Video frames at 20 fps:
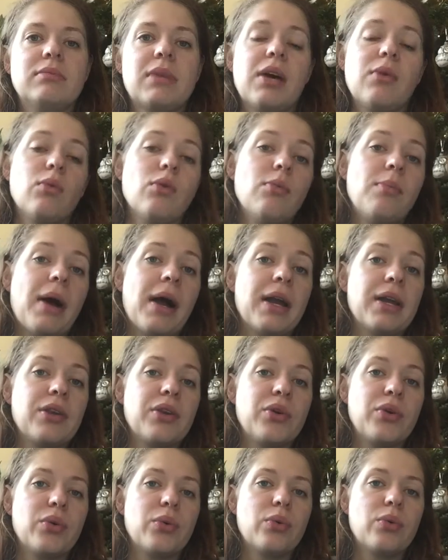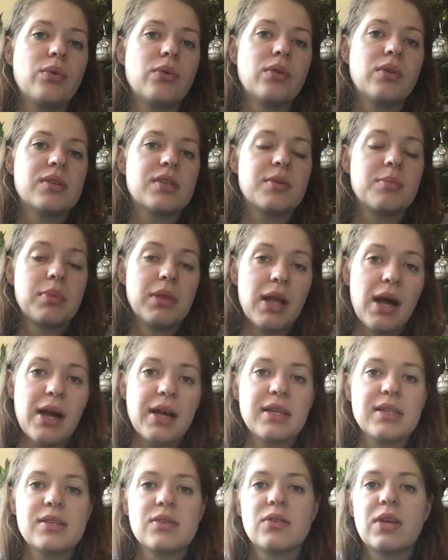I will buy new
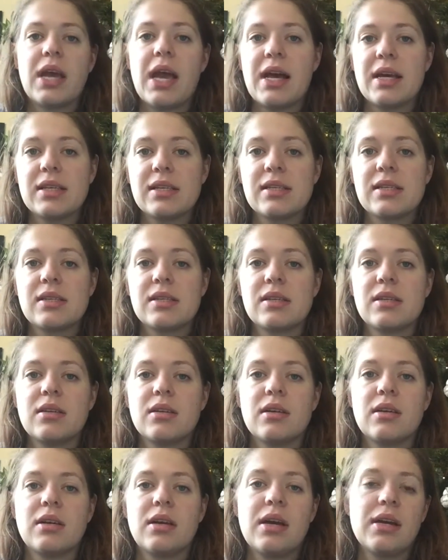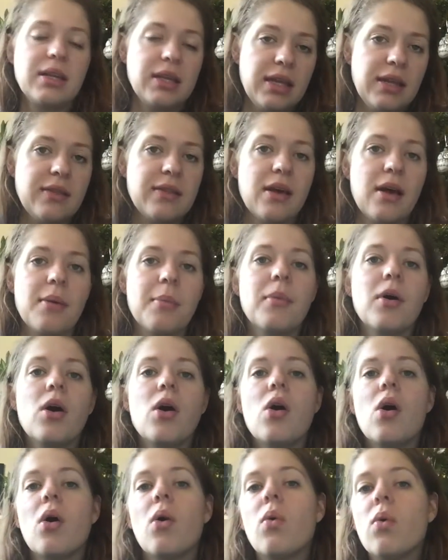supplies as I need them,
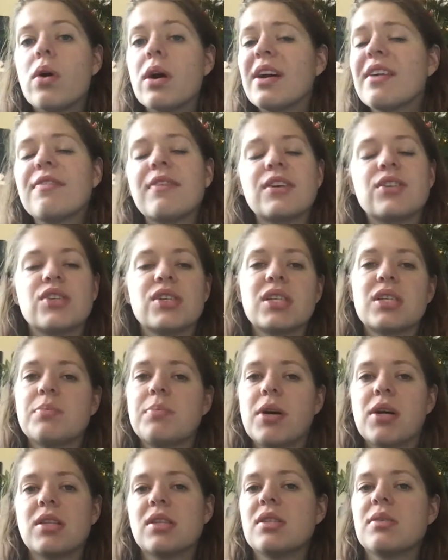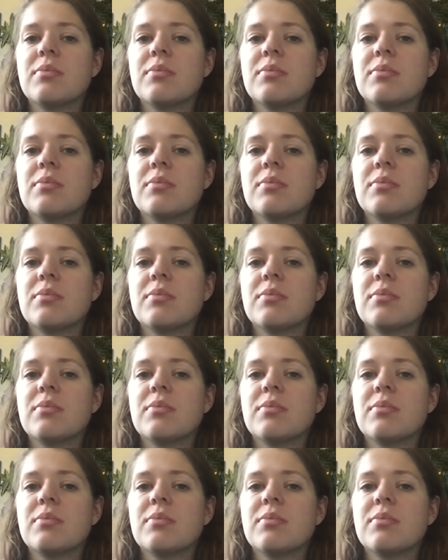or if I just spot